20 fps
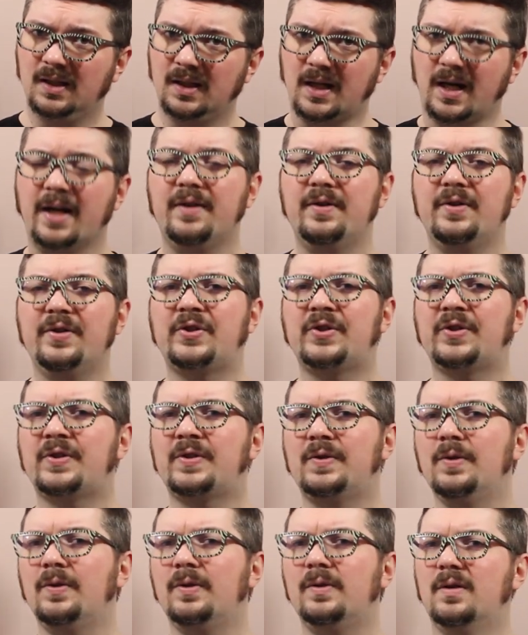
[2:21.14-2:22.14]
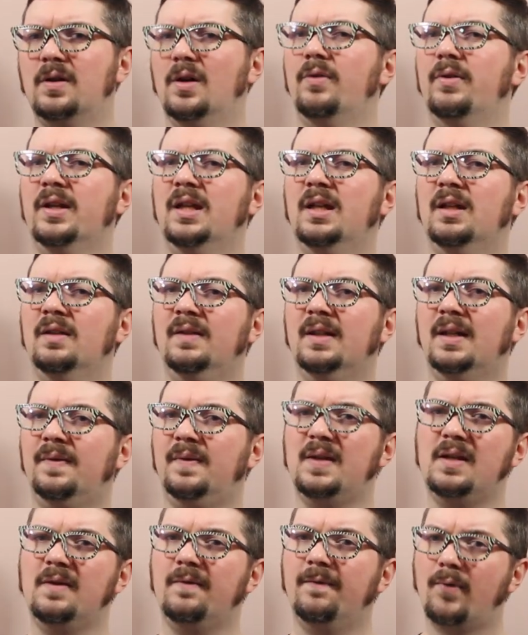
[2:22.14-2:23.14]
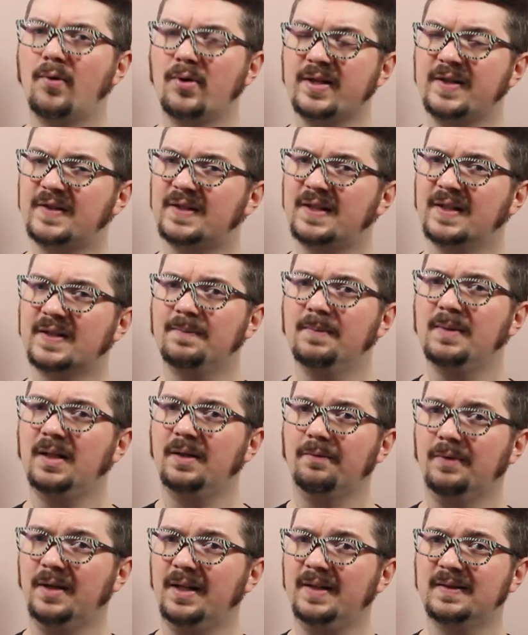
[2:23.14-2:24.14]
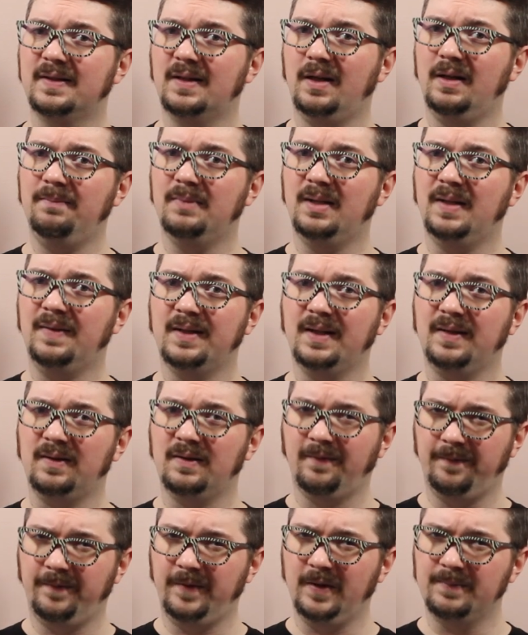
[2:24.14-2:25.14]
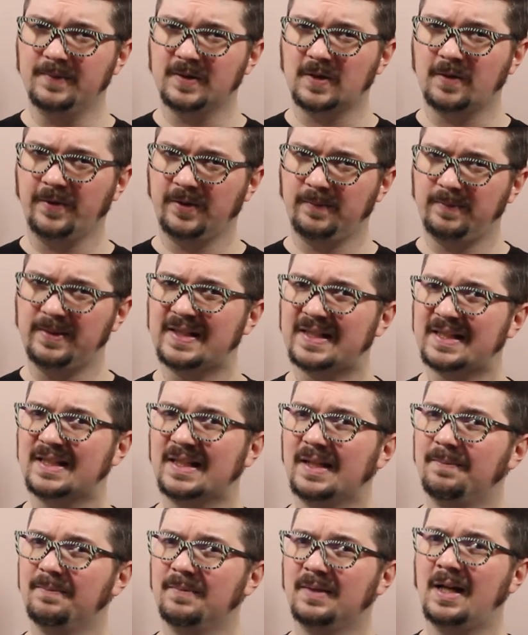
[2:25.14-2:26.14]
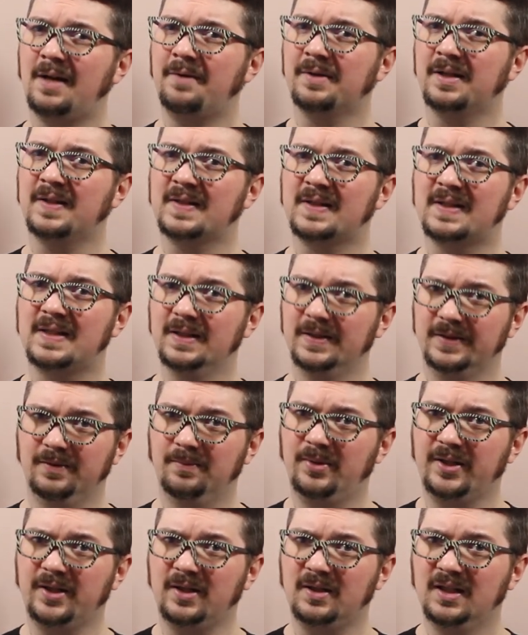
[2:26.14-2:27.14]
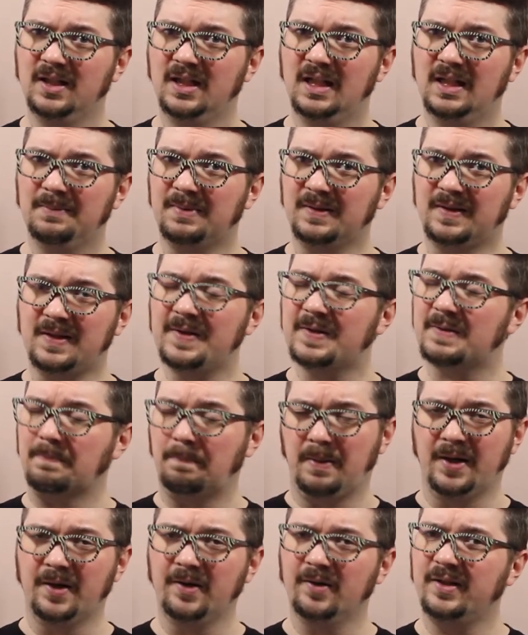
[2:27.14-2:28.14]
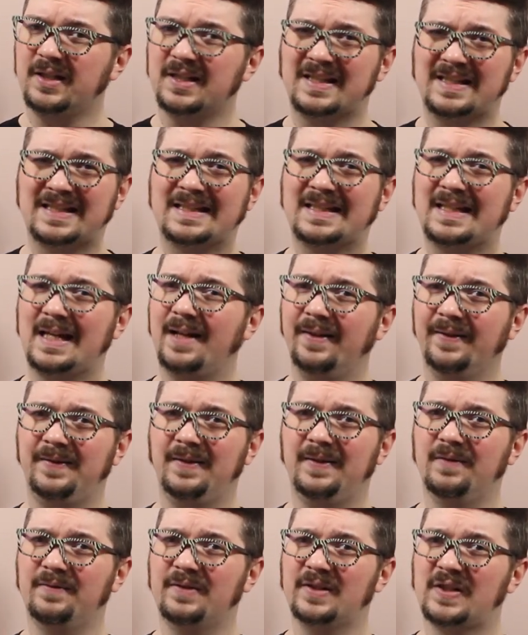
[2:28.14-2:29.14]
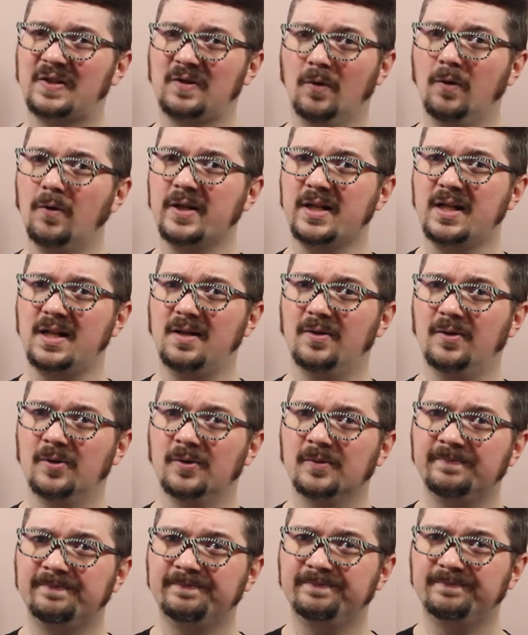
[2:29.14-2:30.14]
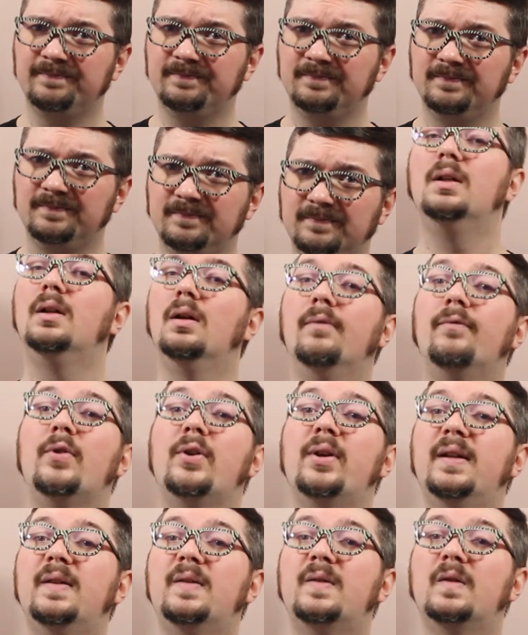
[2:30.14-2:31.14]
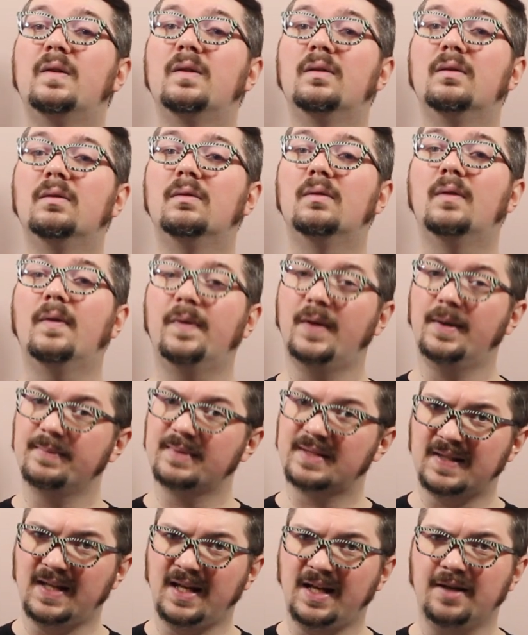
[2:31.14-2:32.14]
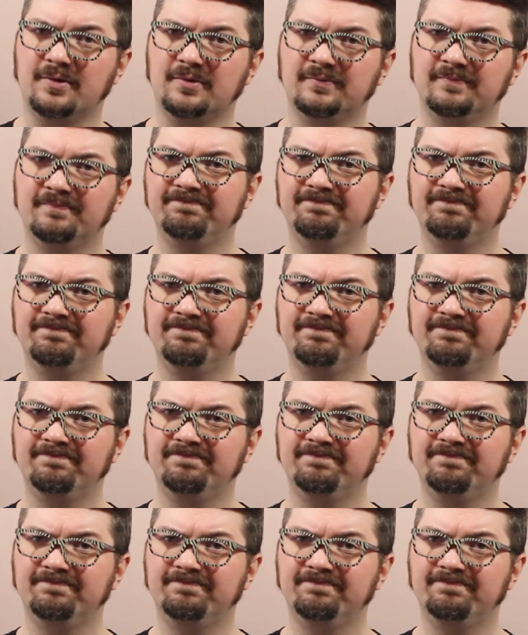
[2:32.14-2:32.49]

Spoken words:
I understood going in that the 46-minute runtime meant that the film was going to be slimmed down considerably, but there's barely a skeleton of a story here. Verdict, thumbs down.